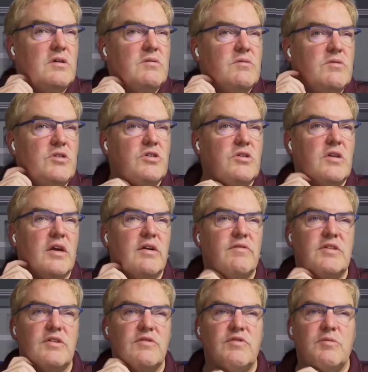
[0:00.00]
should have a
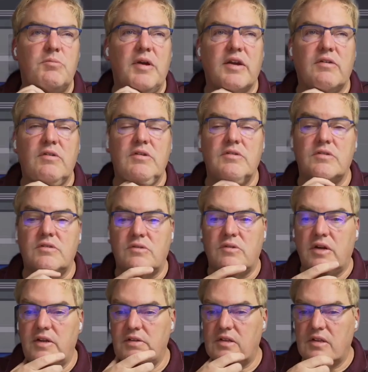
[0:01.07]
different background, right?
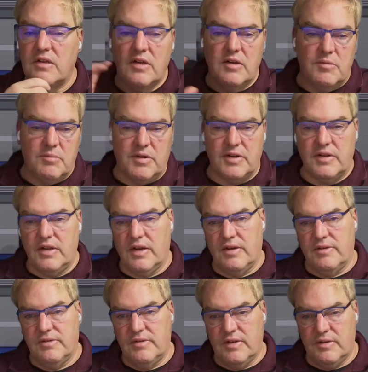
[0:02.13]
But yeah,
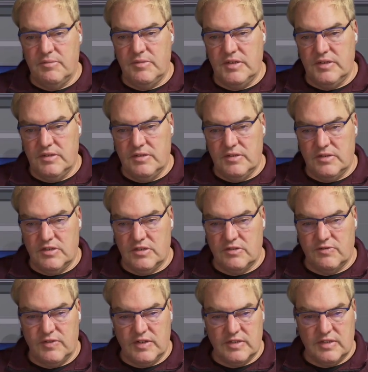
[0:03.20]
let me just
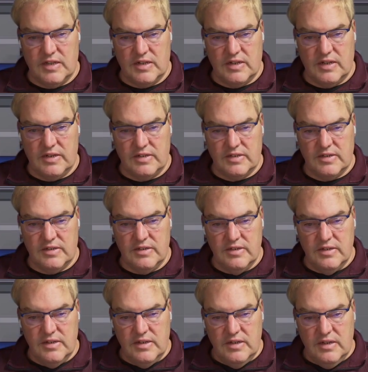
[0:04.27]
fix that later.
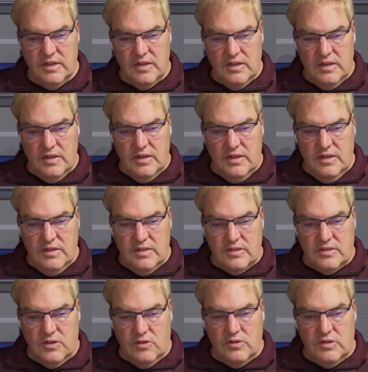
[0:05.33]

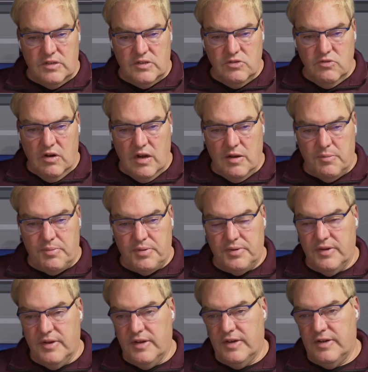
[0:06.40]
So the 2-up
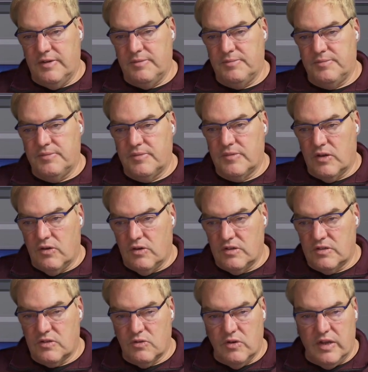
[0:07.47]

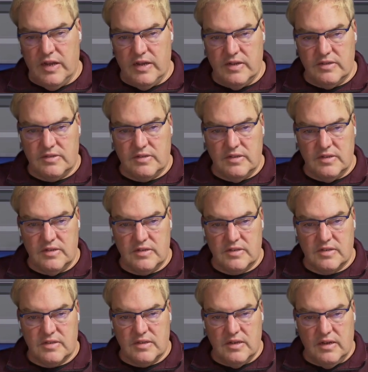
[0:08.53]
also has this
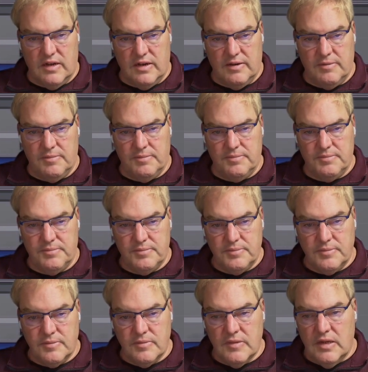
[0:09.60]

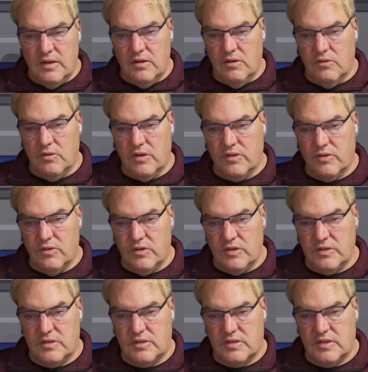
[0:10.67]
lower
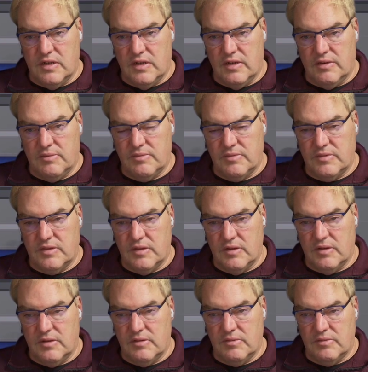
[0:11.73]
thirds,
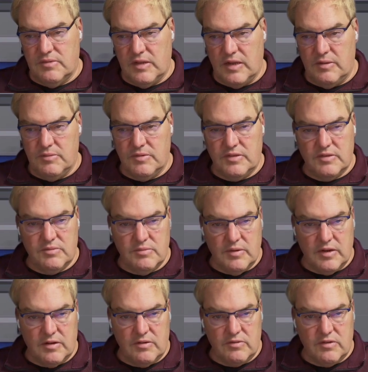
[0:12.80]
the names, Michael
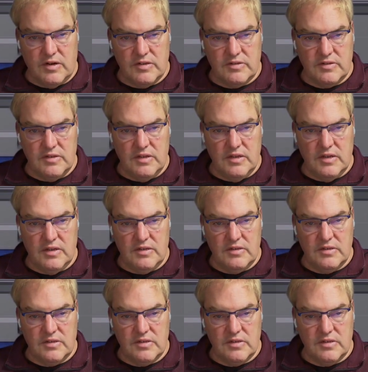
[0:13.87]
Krasny and